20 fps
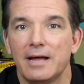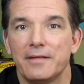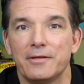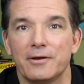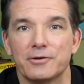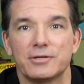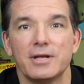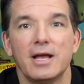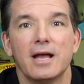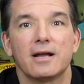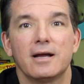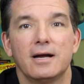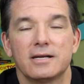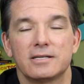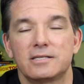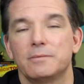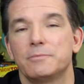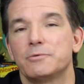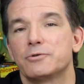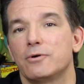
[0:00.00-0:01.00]
There's
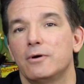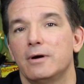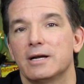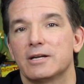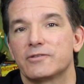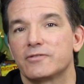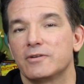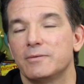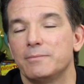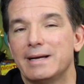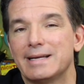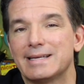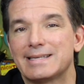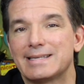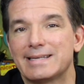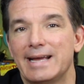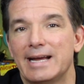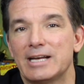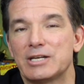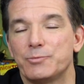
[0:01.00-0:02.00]
custom drawings from my
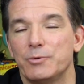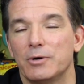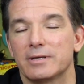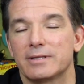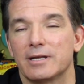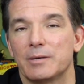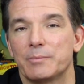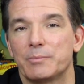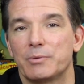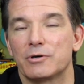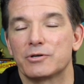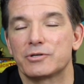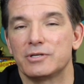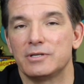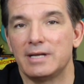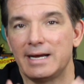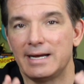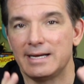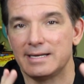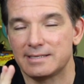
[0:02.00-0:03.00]
sketchbook that are
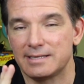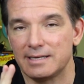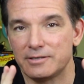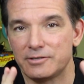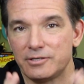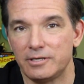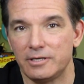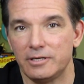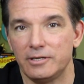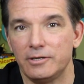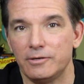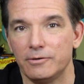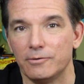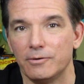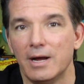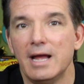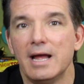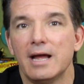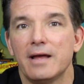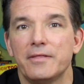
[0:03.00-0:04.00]
personalized to
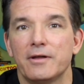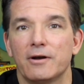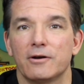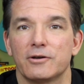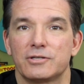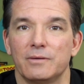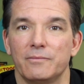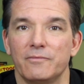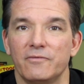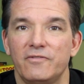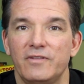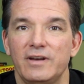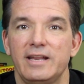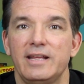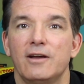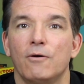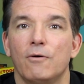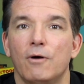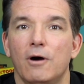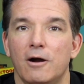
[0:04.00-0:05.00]
you. There are some
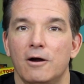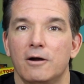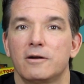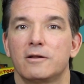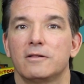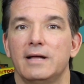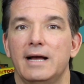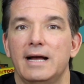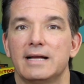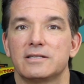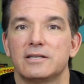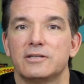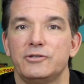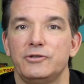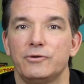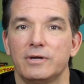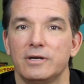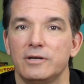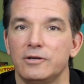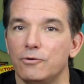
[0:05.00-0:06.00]
video art classes.
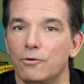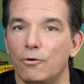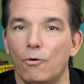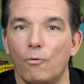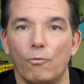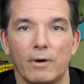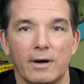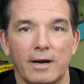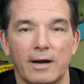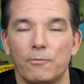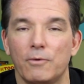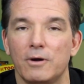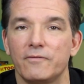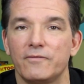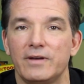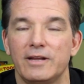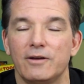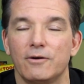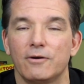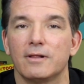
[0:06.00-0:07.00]
You can do a
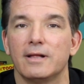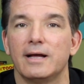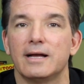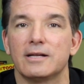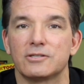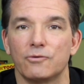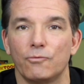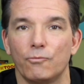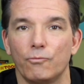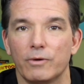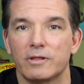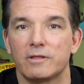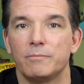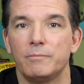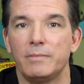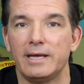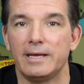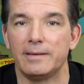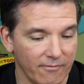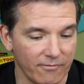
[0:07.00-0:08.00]
one-on-one video class with
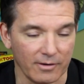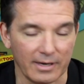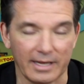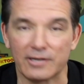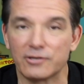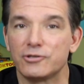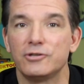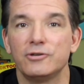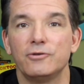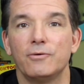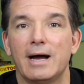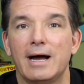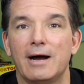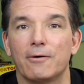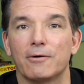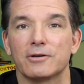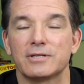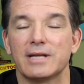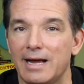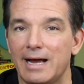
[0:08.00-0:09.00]
me for like 2
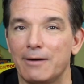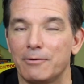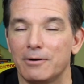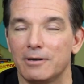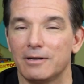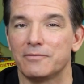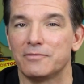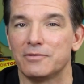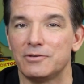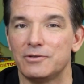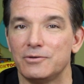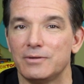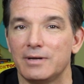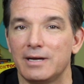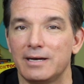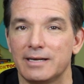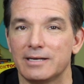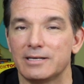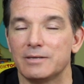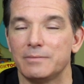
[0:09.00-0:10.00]
hours. I would love to do
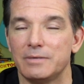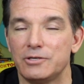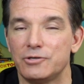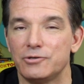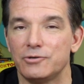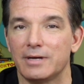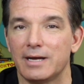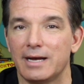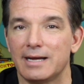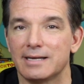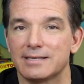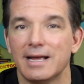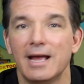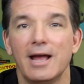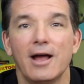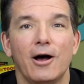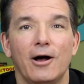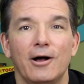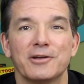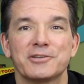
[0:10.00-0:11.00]
that and get to meet you guys.
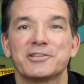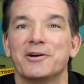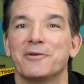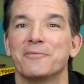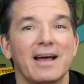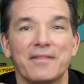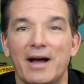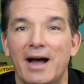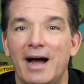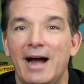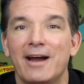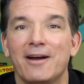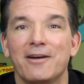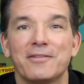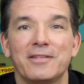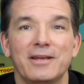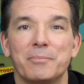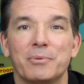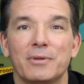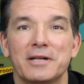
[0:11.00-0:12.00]
Also, the
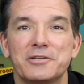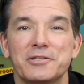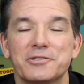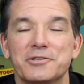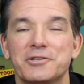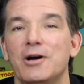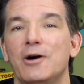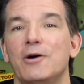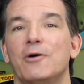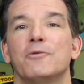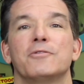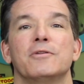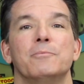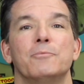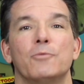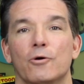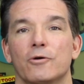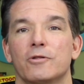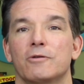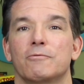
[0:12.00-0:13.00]
higher the pledges go, the
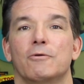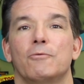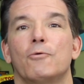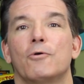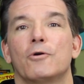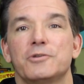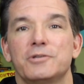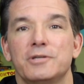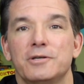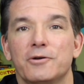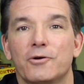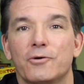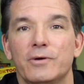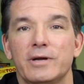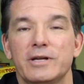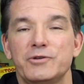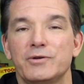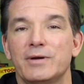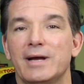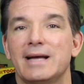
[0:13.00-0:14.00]
more the rewards
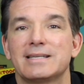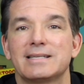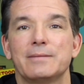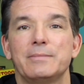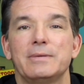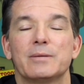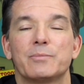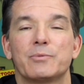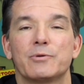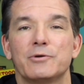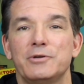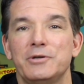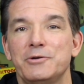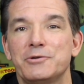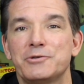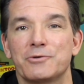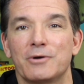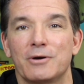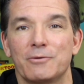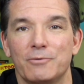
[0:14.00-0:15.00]
increase. You guys could be a
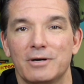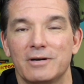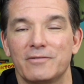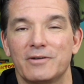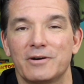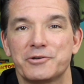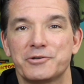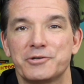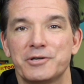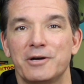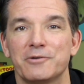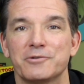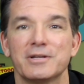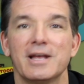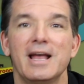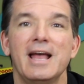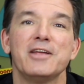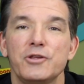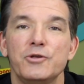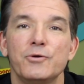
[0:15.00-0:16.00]
producer on one of our shows.
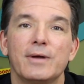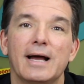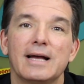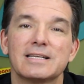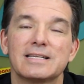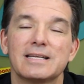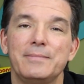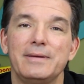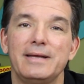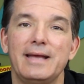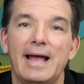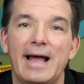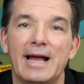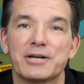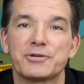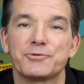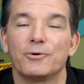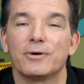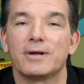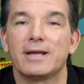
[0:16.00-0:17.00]
You guys could be
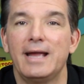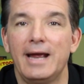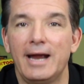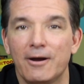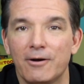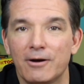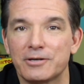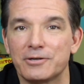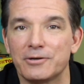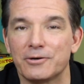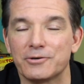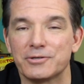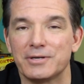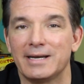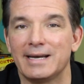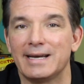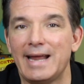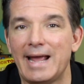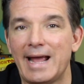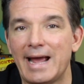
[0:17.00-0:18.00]
actual characters
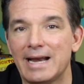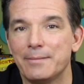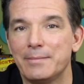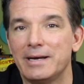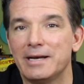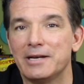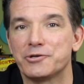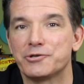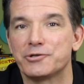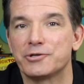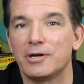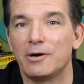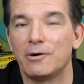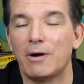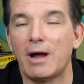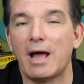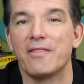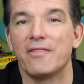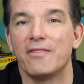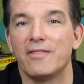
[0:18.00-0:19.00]
in an animated
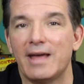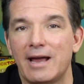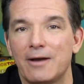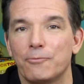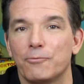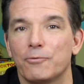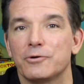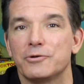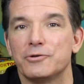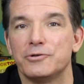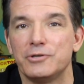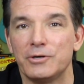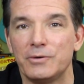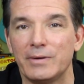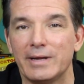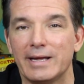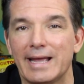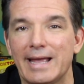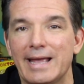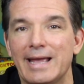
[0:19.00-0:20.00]
show that we're
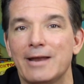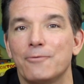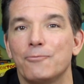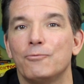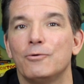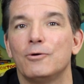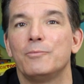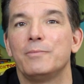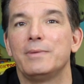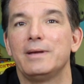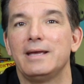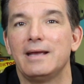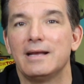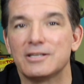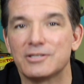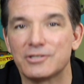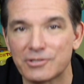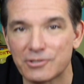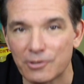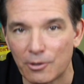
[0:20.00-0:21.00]
doing. It will be
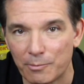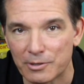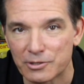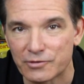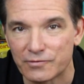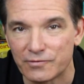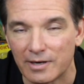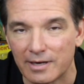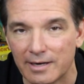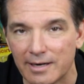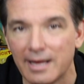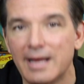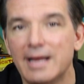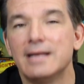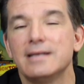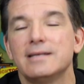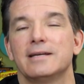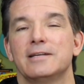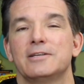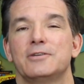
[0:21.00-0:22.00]
so much fun
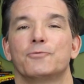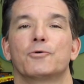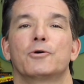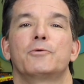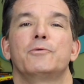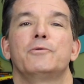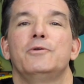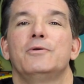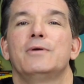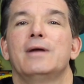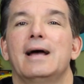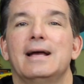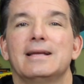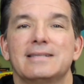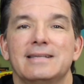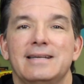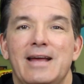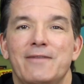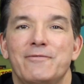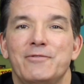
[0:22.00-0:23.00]
to get to work with you
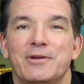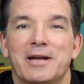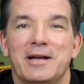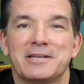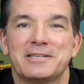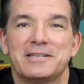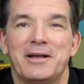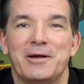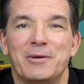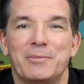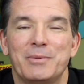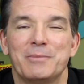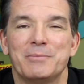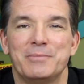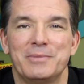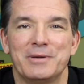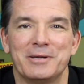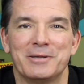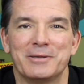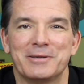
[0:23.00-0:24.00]
guys and have you guys help
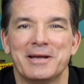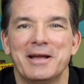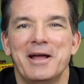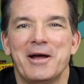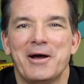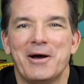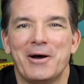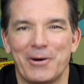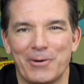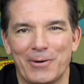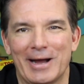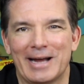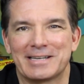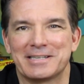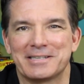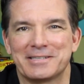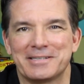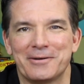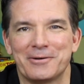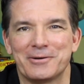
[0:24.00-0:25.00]
build
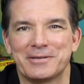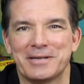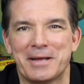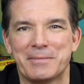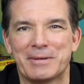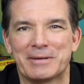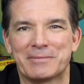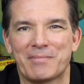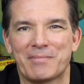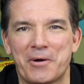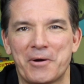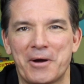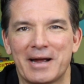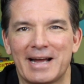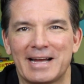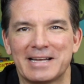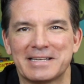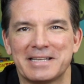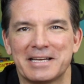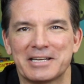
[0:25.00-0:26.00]
Oaxis Entertainment. right,
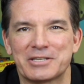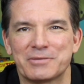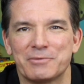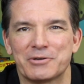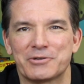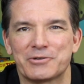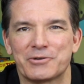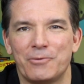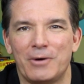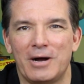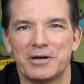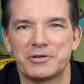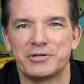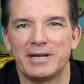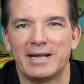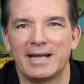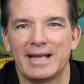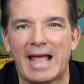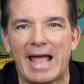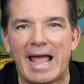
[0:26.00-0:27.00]
guys, thanks so much for
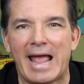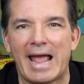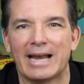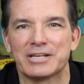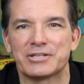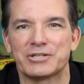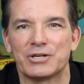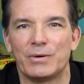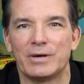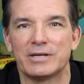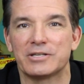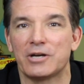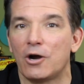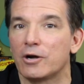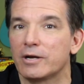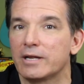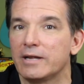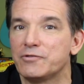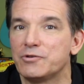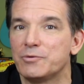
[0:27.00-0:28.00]
watching, and as always,
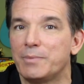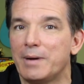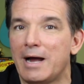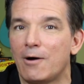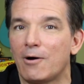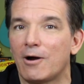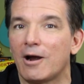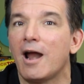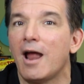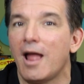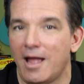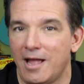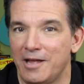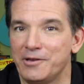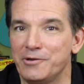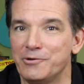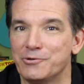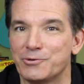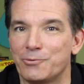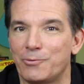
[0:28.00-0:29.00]
art gives you power.
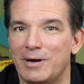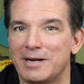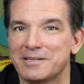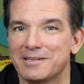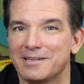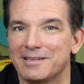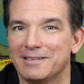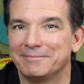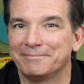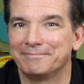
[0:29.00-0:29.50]
Use it wisely.